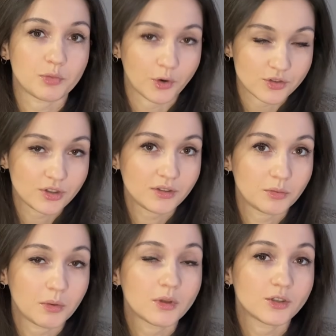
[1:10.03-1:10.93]
project
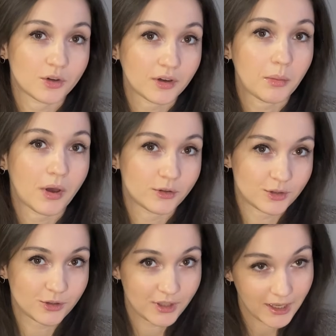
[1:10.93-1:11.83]
we will talk about
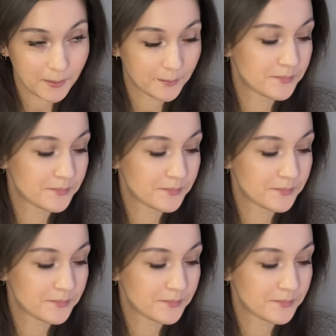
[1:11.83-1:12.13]
today.